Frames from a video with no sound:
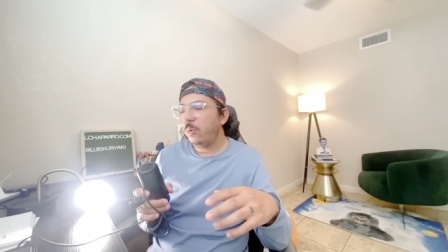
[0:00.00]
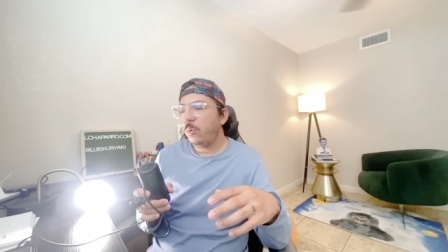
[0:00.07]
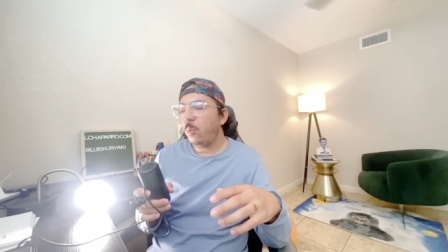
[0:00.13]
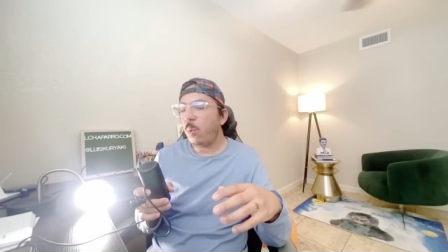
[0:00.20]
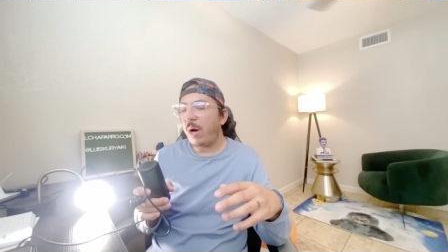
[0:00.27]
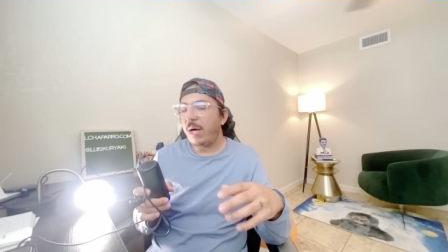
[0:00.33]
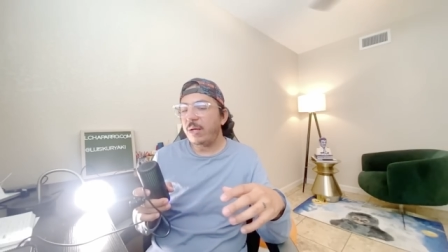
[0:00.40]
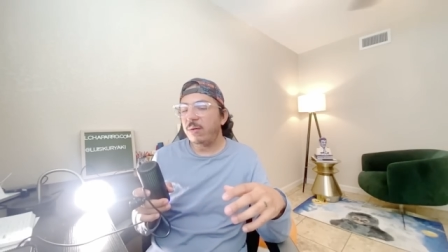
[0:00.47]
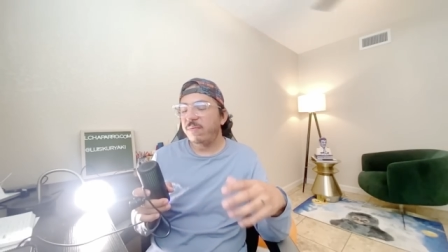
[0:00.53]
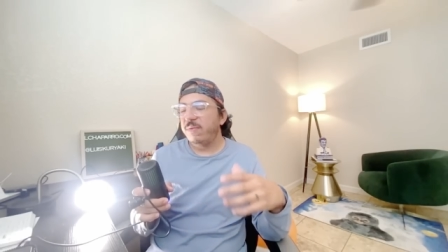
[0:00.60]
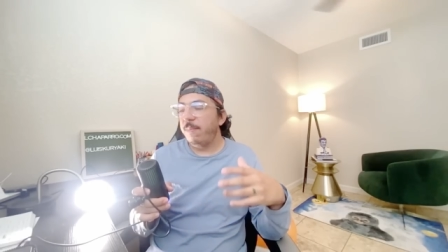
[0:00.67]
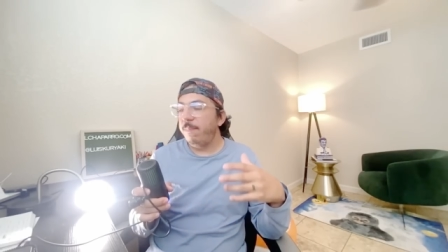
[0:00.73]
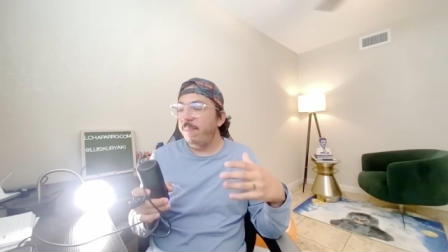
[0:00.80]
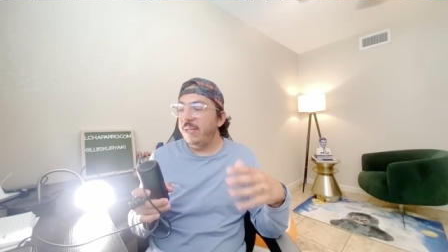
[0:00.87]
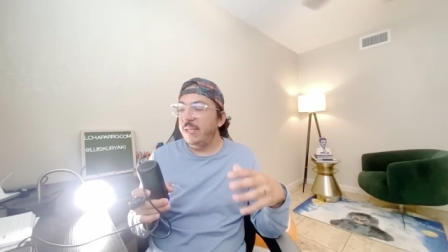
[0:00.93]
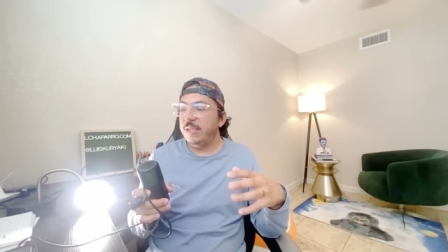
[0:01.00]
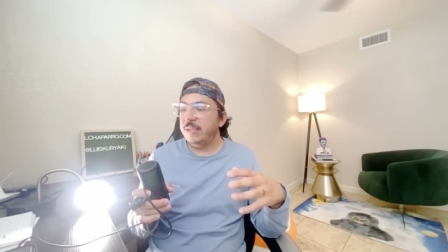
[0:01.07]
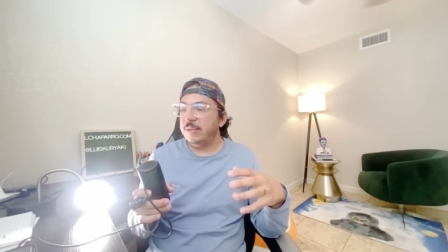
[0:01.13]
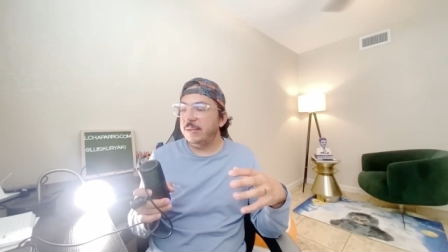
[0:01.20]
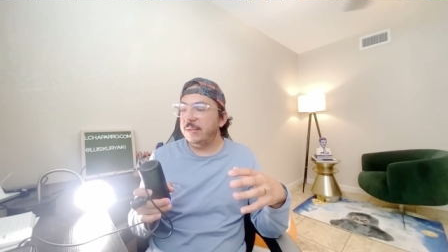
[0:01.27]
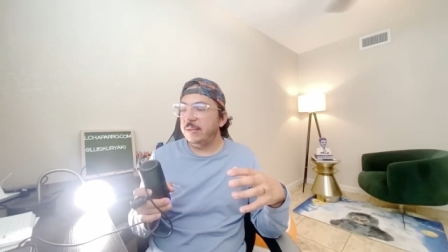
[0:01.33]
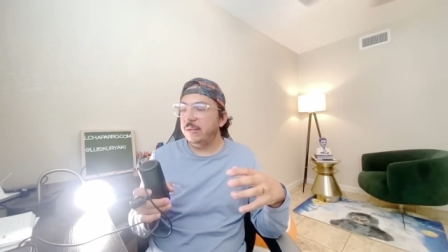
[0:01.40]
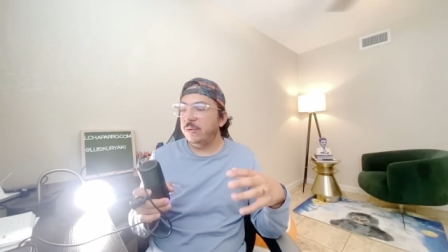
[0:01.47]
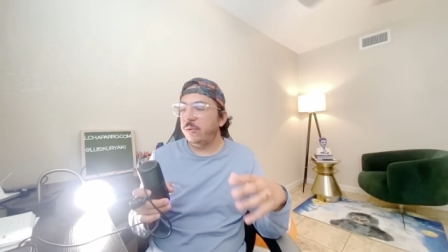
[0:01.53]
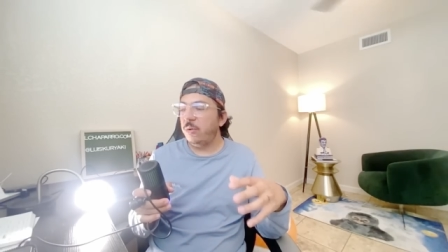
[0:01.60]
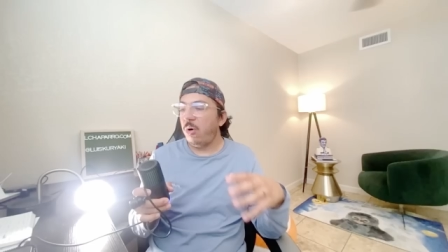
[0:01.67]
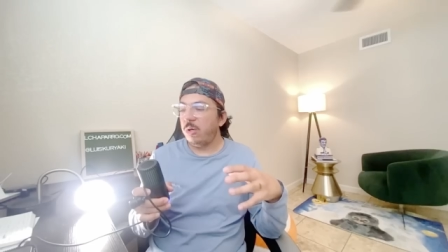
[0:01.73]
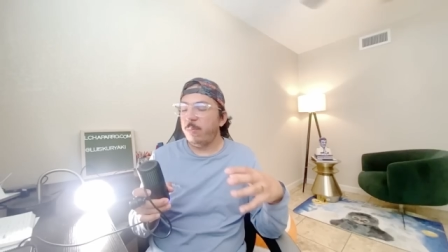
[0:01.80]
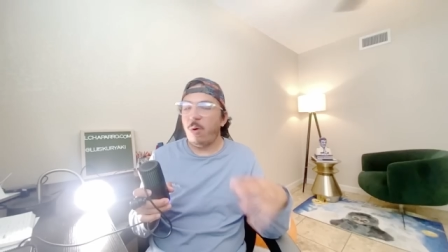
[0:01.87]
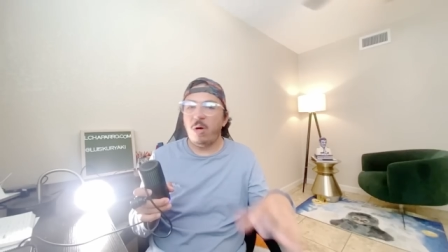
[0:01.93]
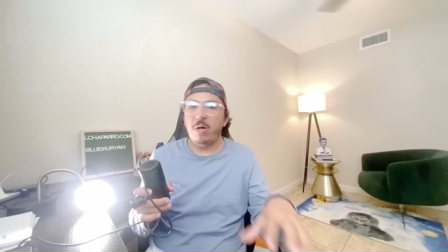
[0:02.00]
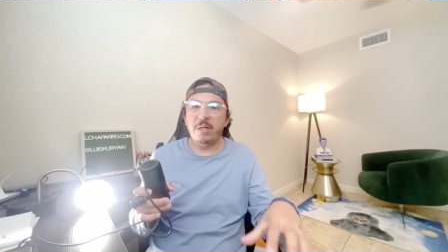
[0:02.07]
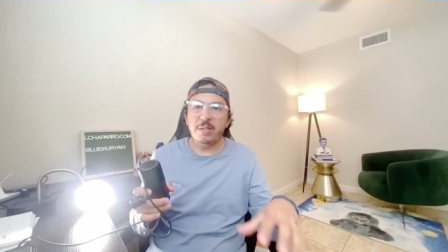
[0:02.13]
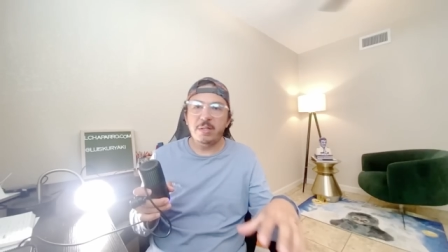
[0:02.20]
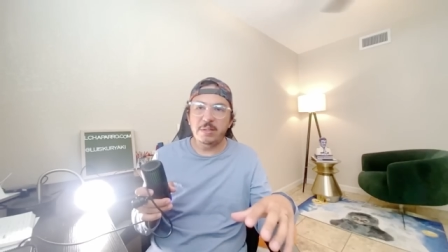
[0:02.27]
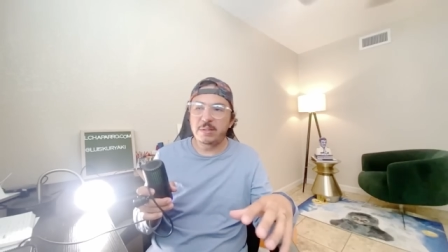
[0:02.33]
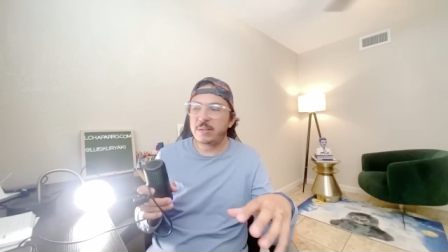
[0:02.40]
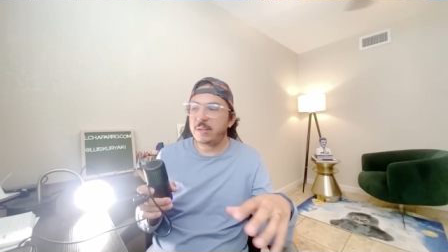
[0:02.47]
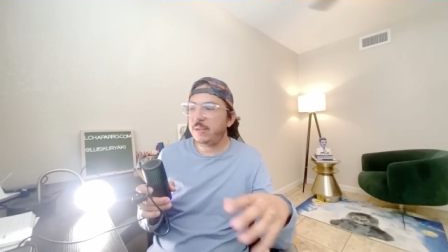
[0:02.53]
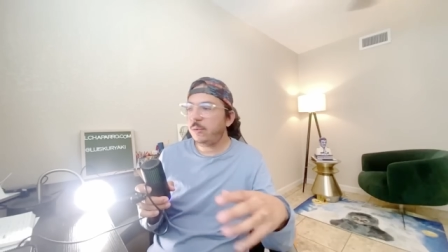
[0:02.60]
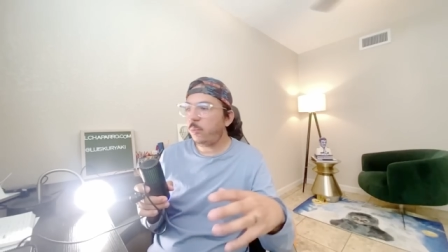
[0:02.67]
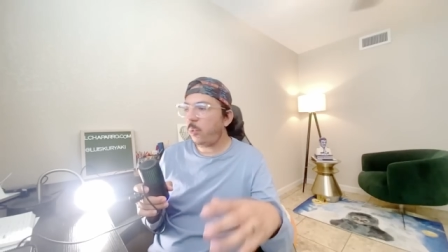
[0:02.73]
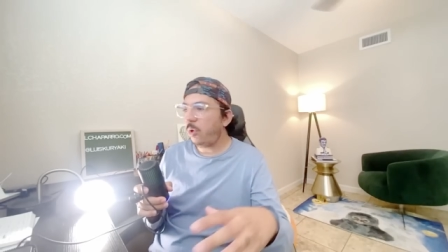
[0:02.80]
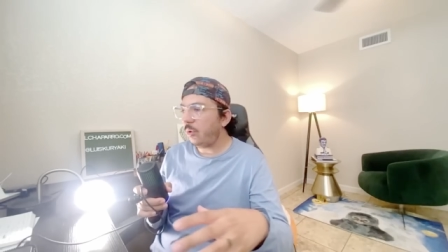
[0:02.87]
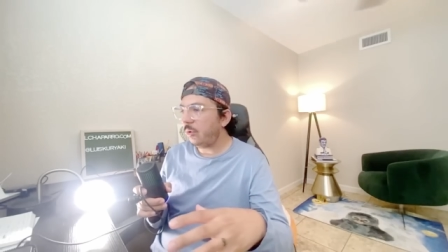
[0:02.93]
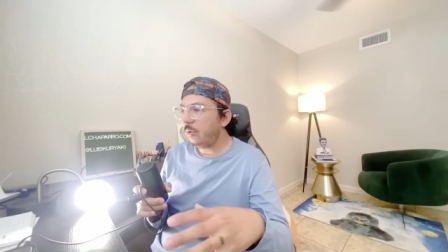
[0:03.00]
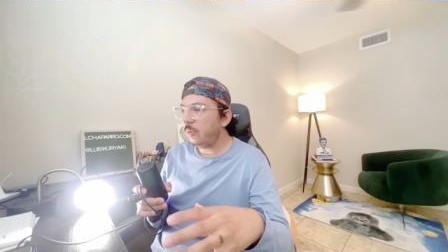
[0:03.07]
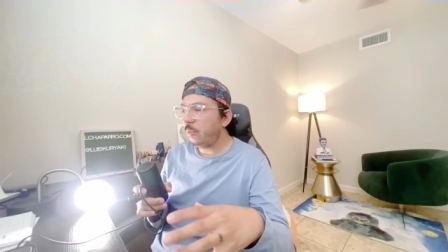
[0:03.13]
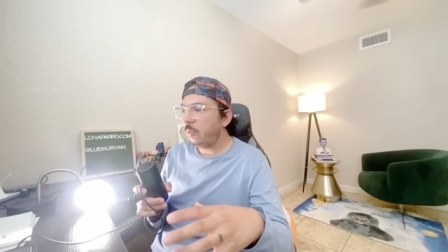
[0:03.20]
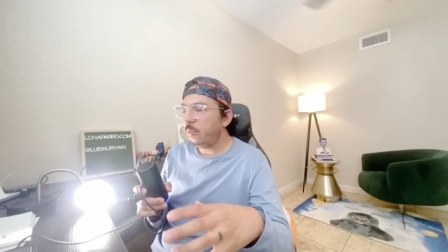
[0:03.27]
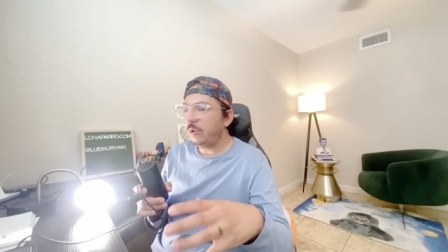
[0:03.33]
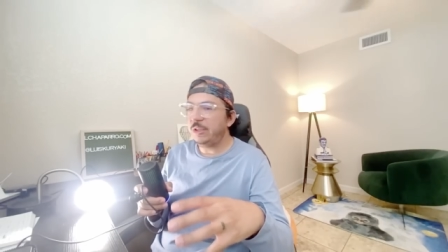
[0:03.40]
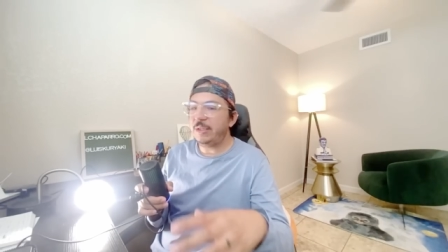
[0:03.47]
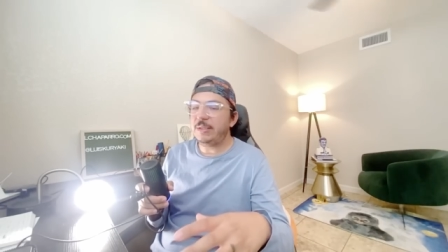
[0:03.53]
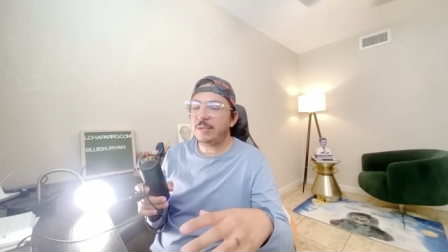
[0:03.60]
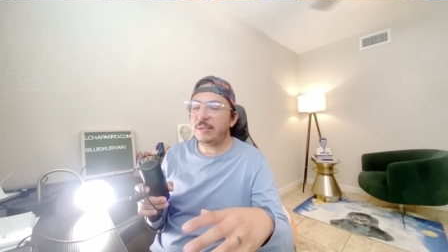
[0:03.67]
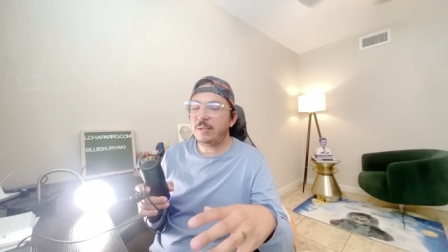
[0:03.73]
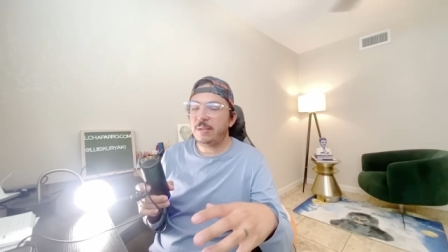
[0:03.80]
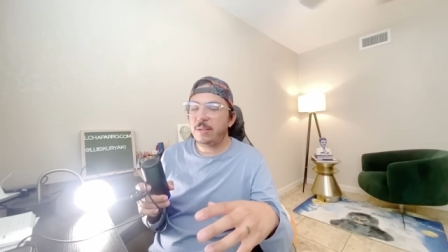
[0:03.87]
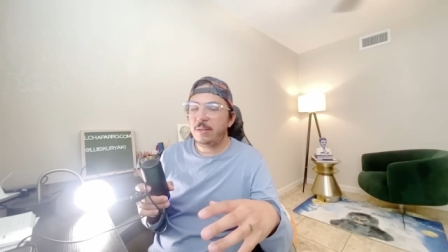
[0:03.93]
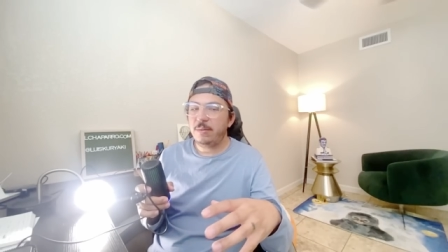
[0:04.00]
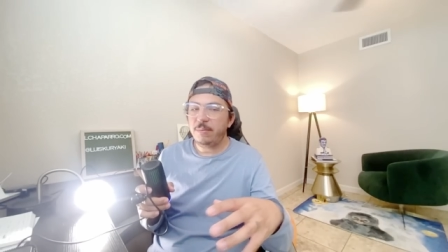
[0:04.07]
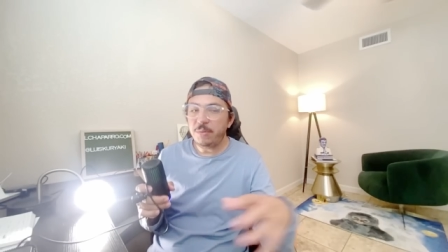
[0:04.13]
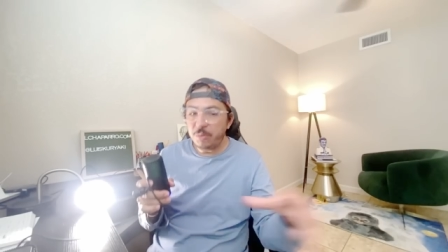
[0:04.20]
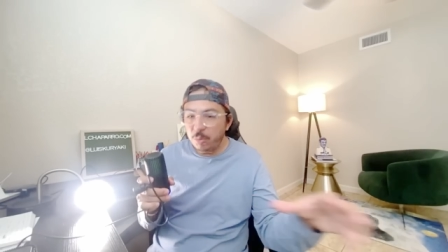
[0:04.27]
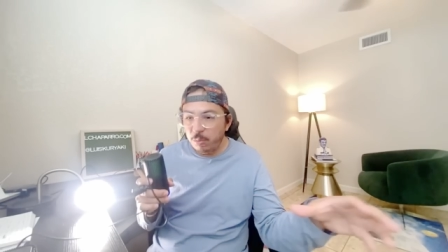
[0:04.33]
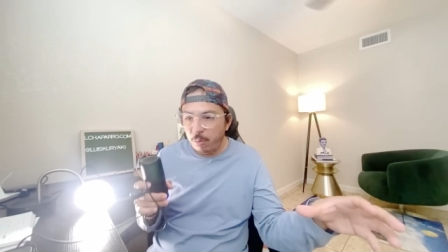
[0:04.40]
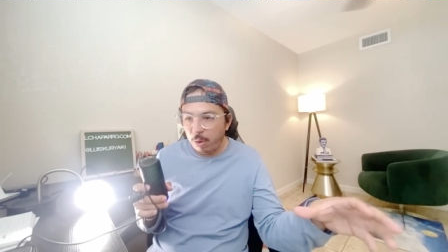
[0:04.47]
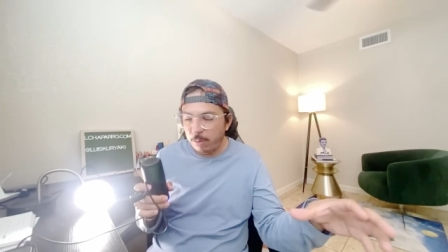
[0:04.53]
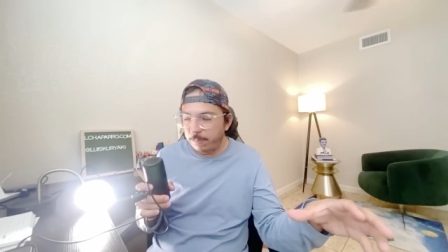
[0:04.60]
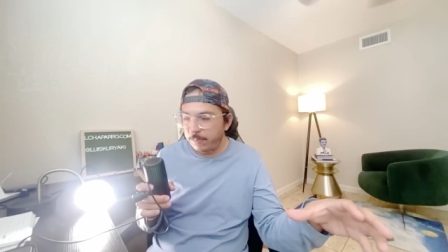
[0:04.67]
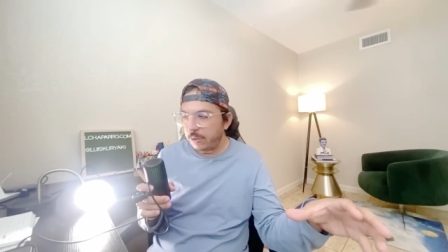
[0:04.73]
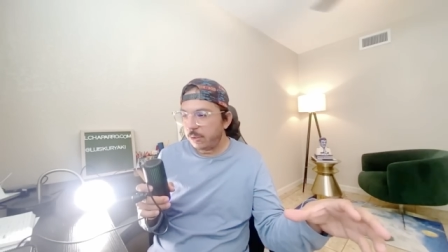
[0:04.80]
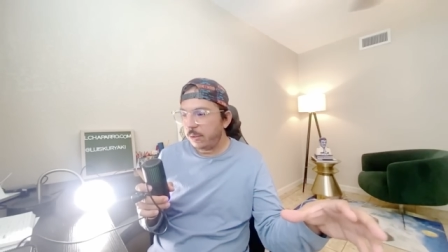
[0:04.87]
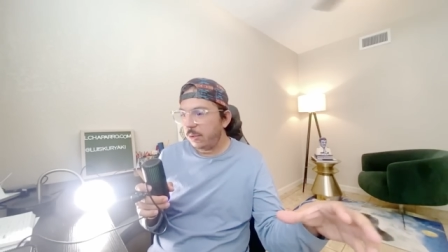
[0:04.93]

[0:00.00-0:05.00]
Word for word: one of the biggest drug markets in the world, which is Europe,